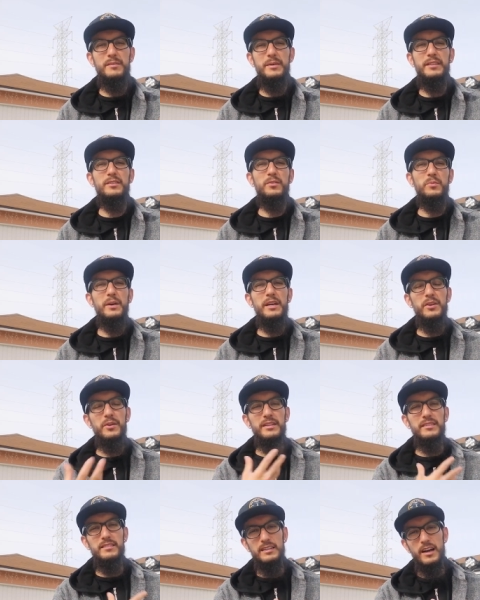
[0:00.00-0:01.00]
about the radio
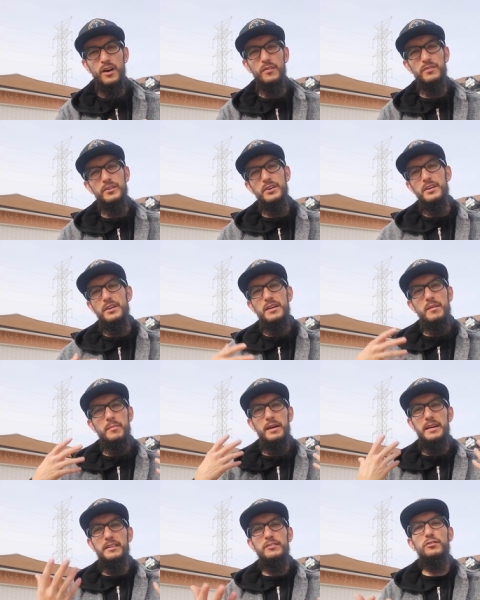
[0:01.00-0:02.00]
itself,
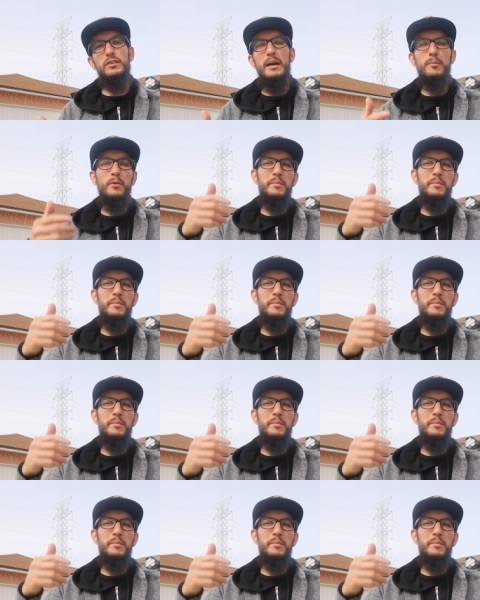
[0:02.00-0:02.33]
my Instagram